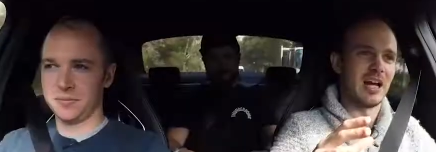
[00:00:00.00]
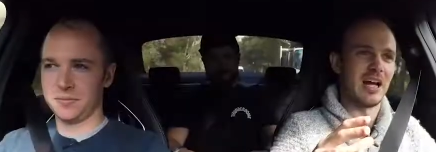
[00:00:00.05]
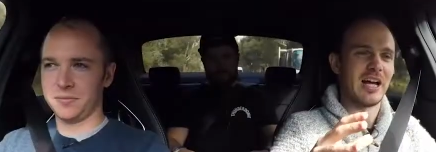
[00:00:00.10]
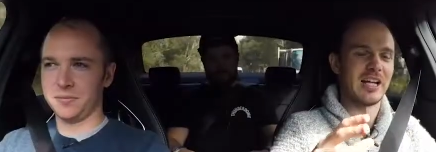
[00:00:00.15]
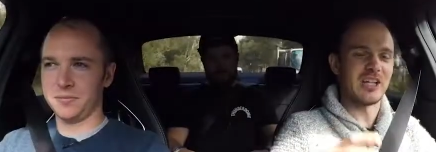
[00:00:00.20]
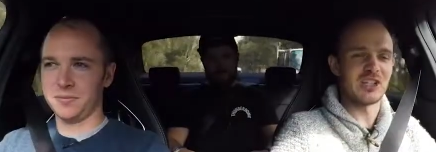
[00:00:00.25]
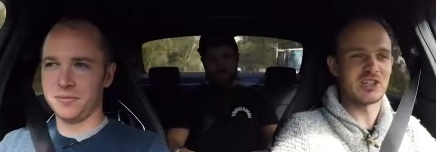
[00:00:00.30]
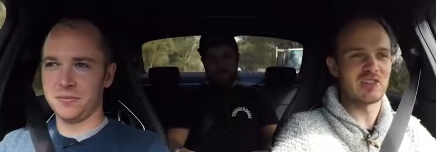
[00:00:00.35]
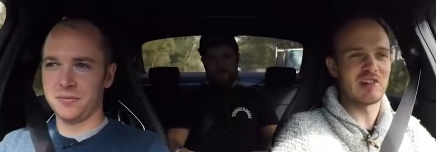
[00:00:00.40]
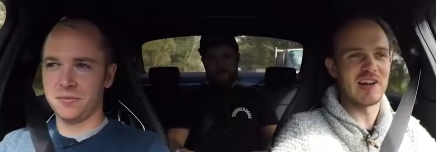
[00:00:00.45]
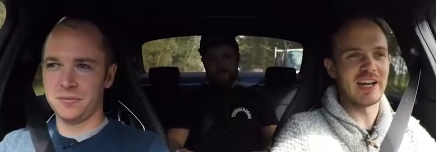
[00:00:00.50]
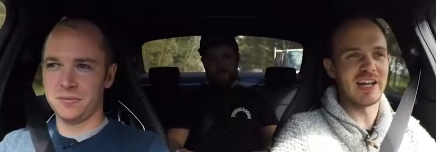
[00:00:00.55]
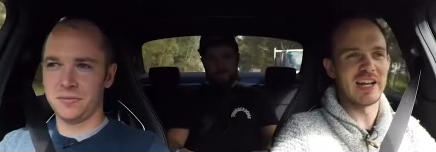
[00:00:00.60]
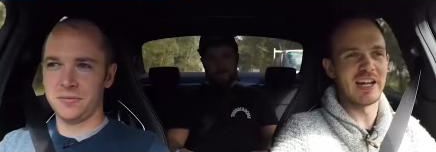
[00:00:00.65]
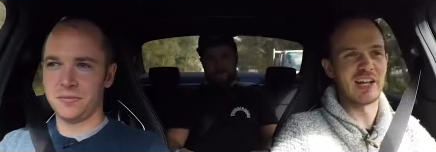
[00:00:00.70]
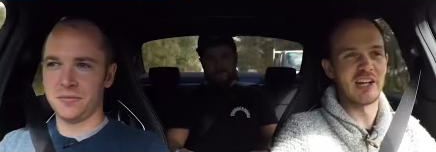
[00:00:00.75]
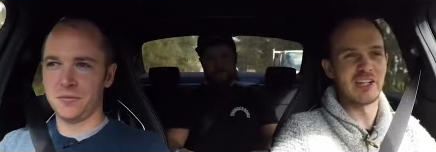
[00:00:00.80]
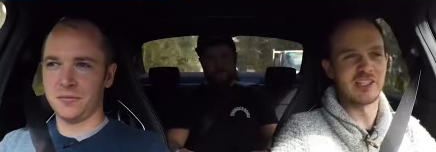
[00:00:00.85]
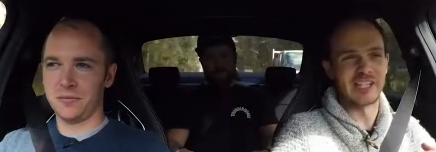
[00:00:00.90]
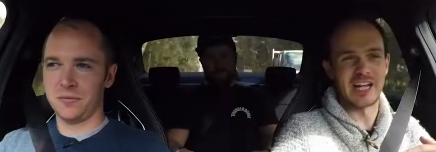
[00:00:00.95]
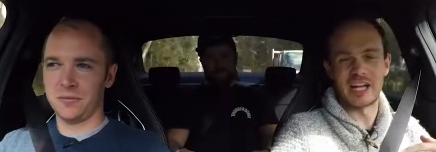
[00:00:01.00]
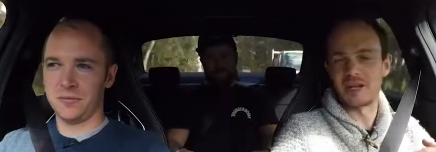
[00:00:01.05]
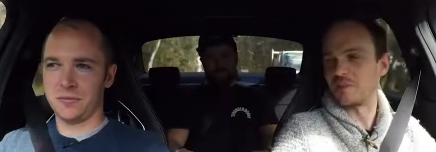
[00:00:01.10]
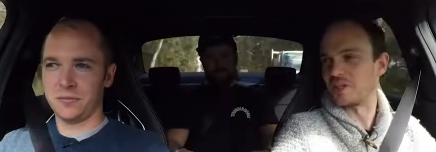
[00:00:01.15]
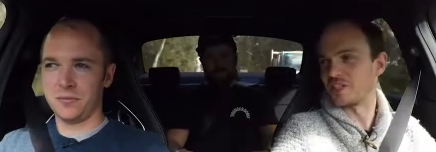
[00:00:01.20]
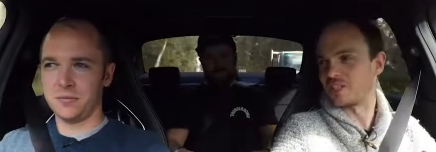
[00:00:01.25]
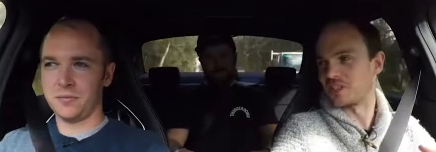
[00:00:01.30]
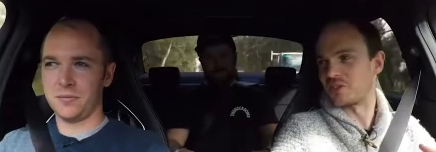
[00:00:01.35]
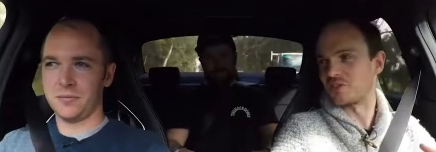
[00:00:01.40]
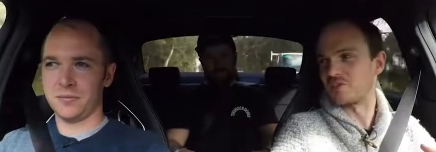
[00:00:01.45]
Speaker 1: Australia goes
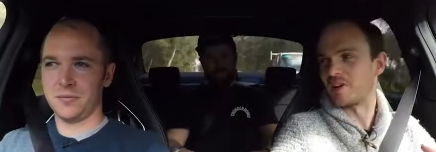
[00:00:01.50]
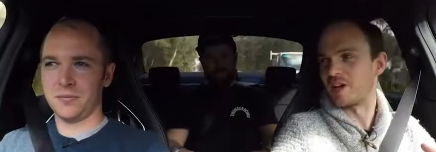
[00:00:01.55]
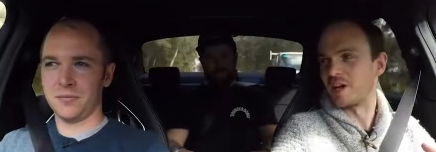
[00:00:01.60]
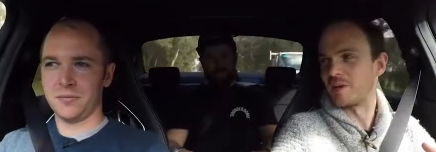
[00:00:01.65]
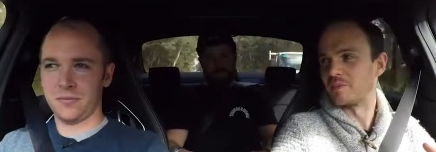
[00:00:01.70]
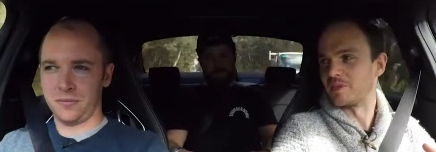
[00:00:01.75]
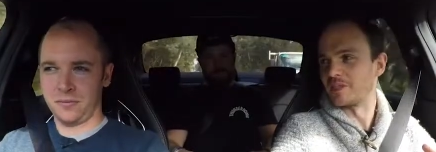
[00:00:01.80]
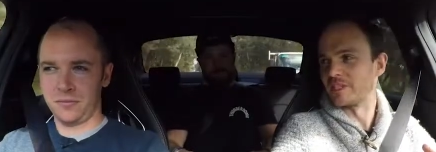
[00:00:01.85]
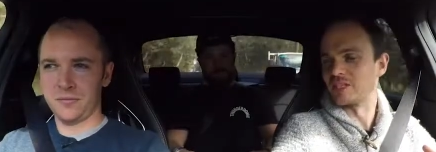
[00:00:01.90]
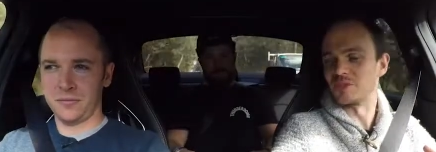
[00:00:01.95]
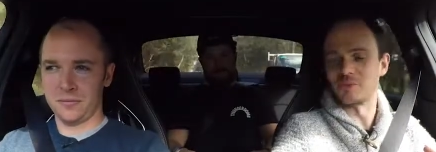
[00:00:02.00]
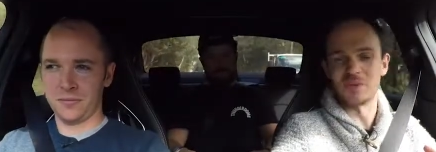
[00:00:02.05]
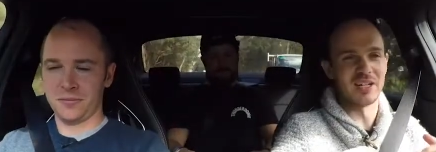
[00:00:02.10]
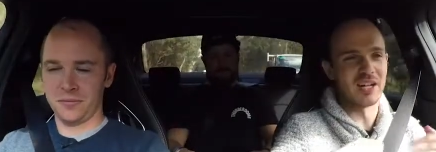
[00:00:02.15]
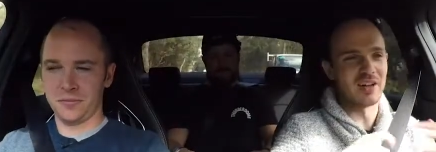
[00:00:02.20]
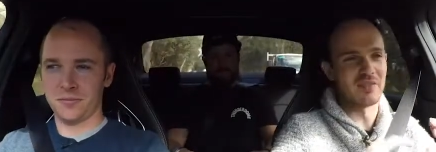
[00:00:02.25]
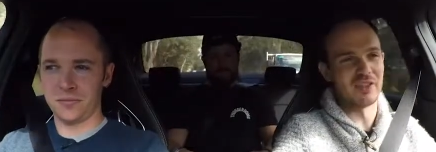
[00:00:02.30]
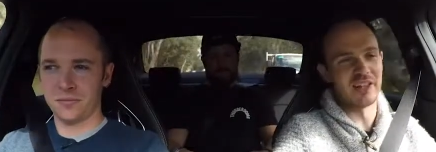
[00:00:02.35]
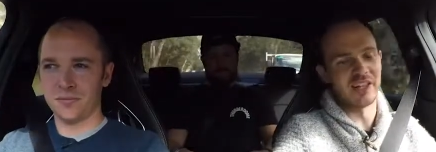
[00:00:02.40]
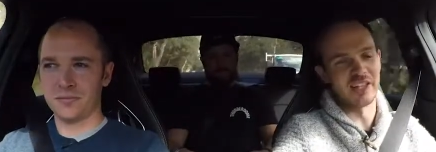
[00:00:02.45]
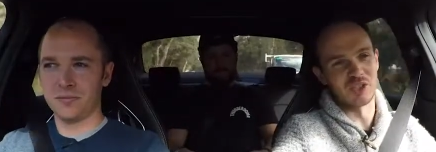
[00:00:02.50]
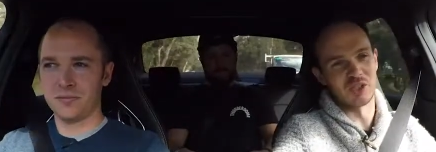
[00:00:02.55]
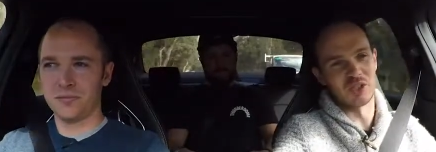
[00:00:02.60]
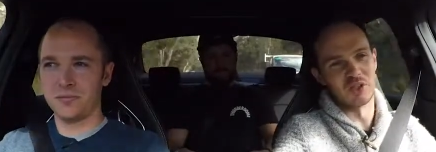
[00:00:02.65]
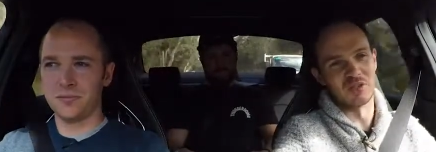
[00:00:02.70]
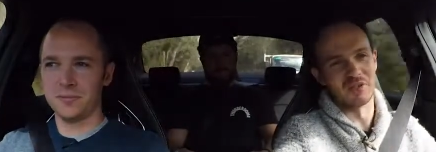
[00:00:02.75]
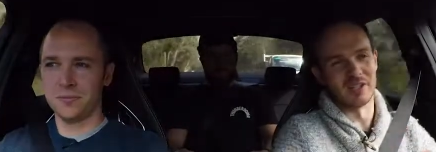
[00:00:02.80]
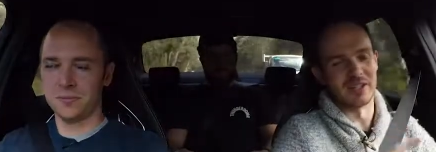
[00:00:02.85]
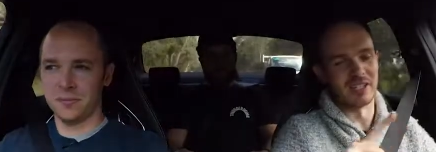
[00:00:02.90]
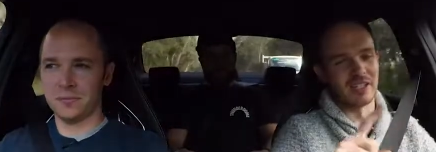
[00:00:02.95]
gangbusters for A M Gs. We love the S
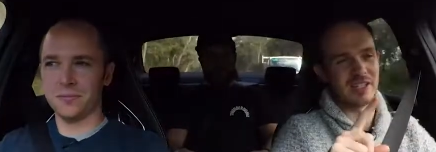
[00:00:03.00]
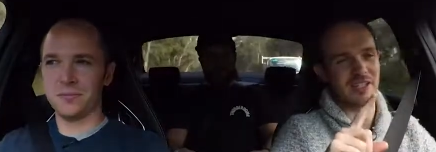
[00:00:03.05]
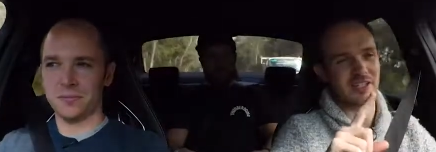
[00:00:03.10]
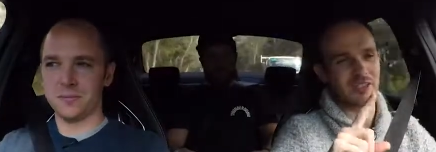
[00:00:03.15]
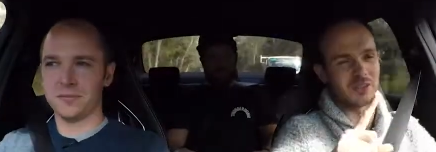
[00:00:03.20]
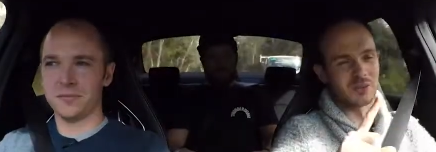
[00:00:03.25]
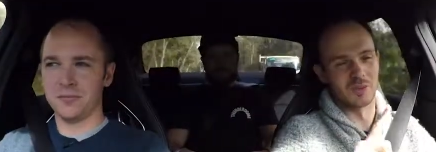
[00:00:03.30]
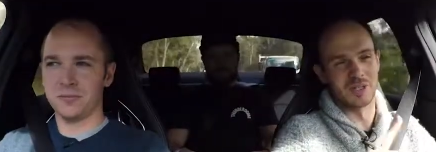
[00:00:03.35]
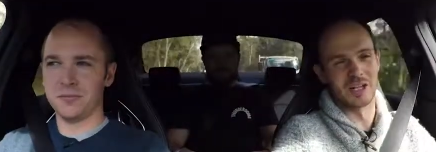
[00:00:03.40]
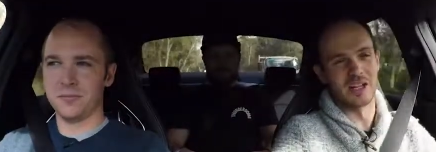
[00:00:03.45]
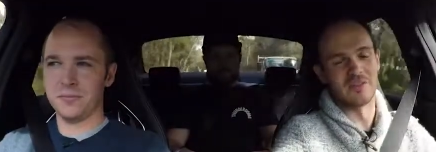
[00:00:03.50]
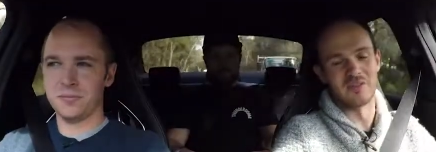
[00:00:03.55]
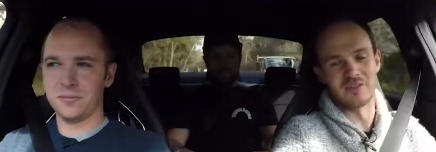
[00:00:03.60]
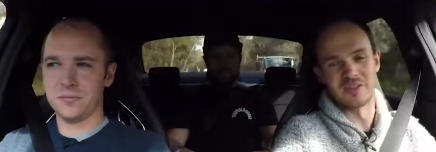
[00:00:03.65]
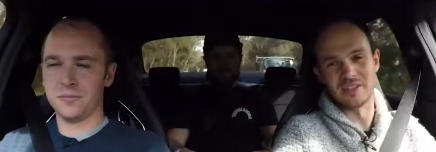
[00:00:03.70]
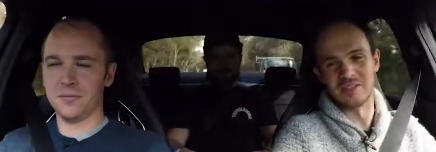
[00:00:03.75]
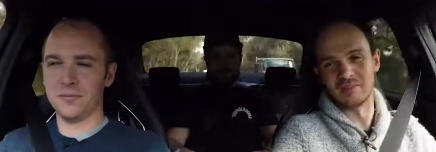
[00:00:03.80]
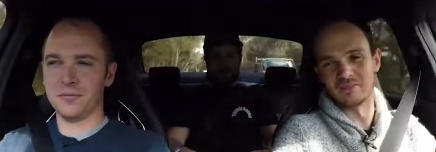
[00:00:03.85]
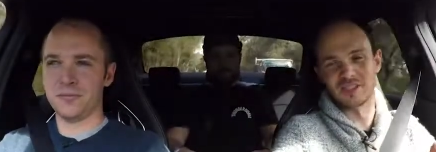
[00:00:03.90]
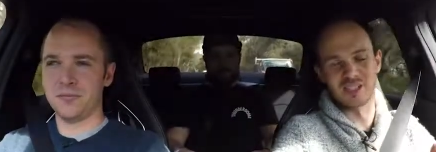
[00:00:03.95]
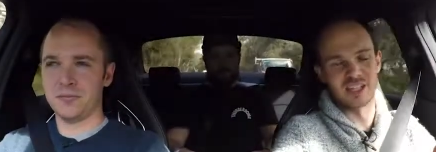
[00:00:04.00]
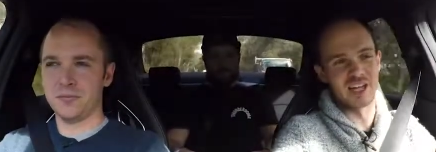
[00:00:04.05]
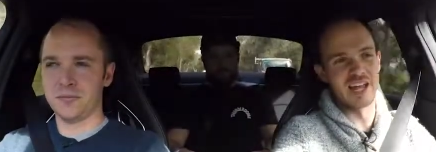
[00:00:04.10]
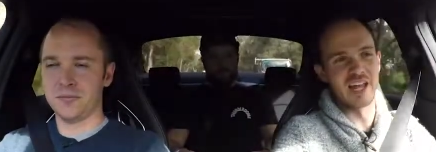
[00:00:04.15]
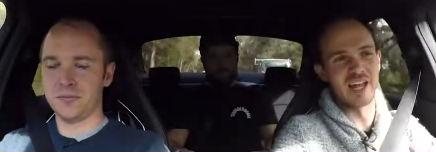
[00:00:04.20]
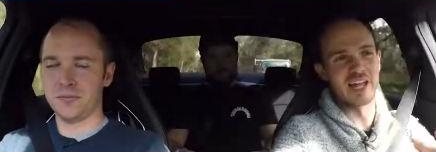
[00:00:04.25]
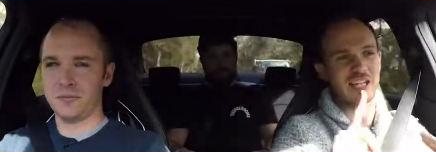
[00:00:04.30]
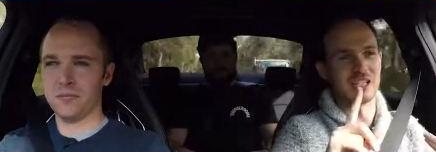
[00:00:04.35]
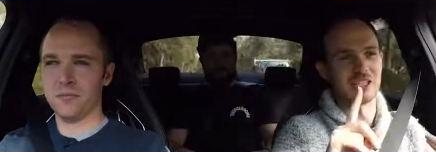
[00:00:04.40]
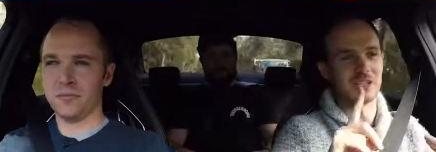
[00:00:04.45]
U Vs, we love the
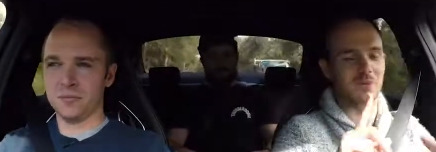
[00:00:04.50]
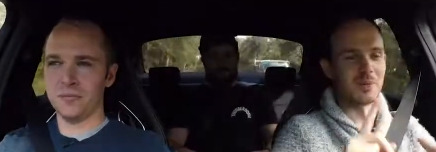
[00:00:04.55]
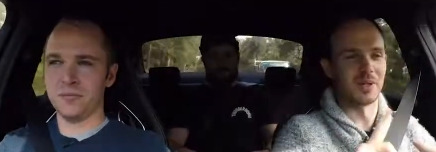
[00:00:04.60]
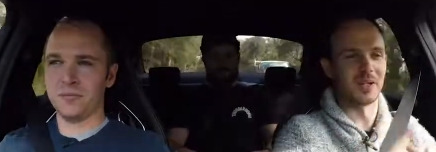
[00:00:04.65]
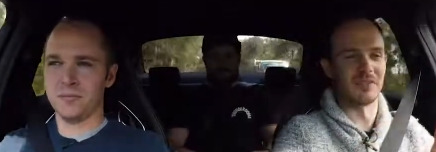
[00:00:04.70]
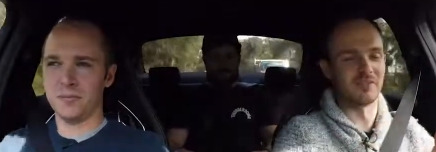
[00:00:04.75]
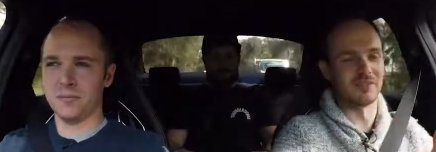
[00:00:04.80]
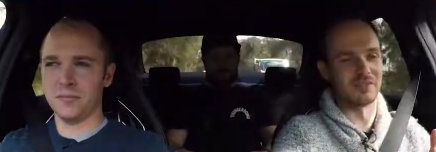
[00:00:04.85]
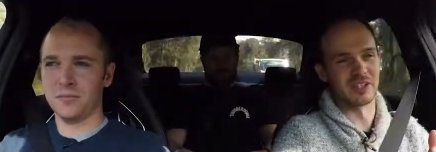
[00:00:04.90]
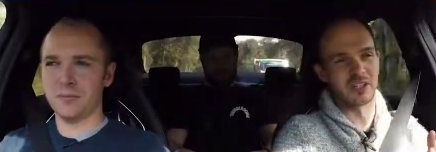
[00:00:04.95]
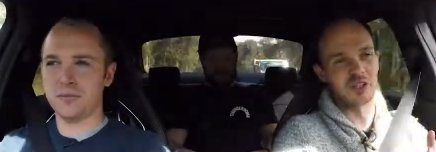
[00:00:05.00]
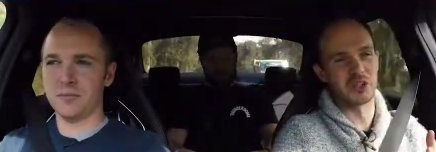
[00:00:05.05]
sedans, we love the